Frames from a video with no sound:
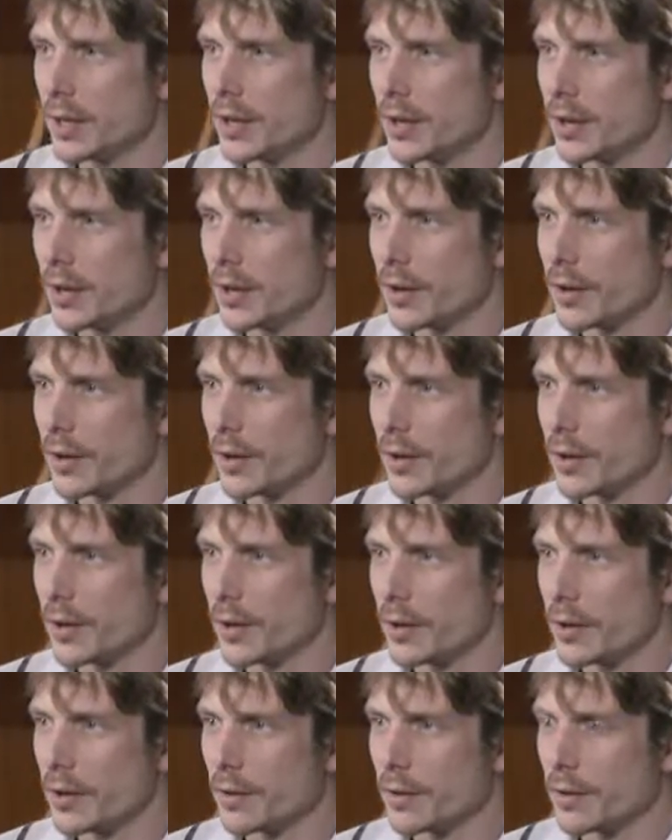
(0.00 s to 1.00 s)

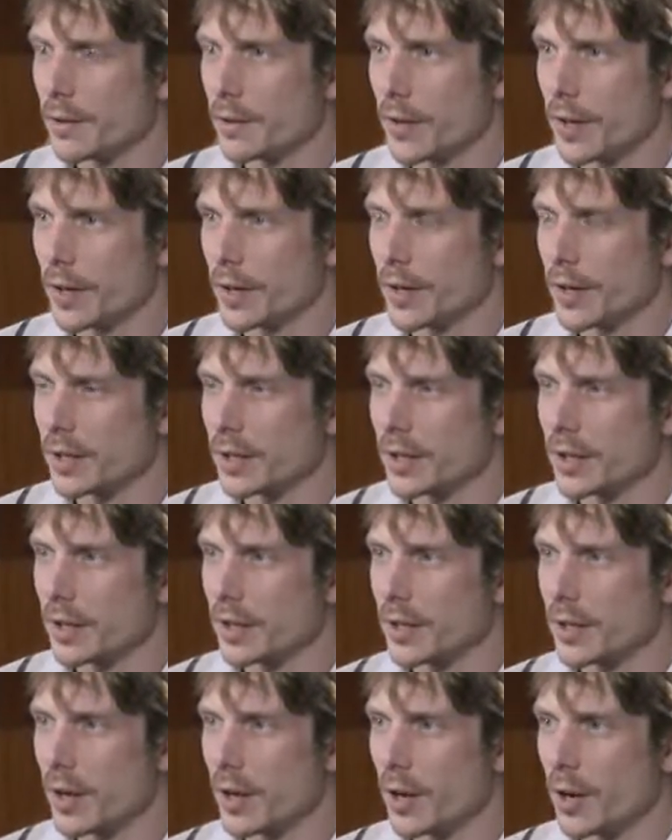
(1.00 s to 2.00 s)
the fact that
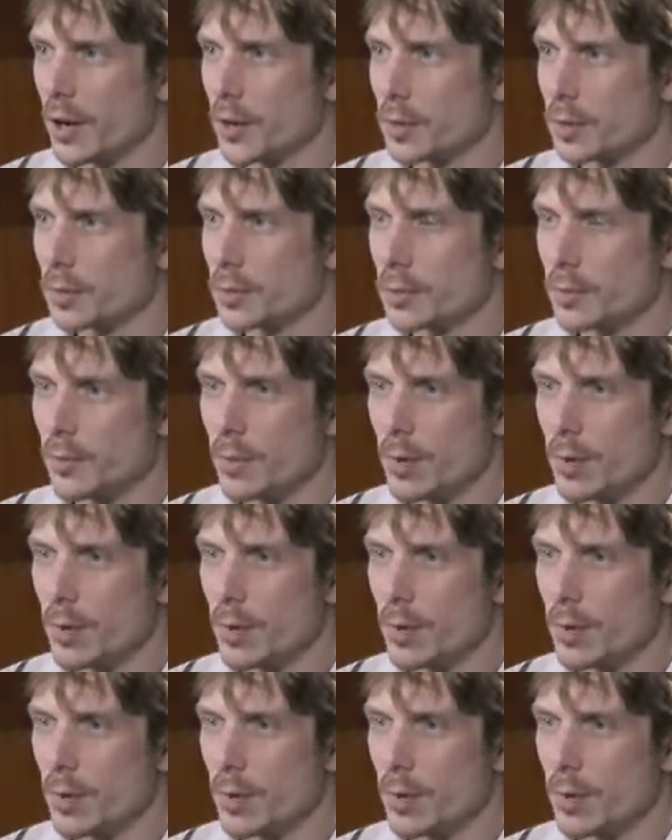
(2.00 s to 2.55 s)
it allows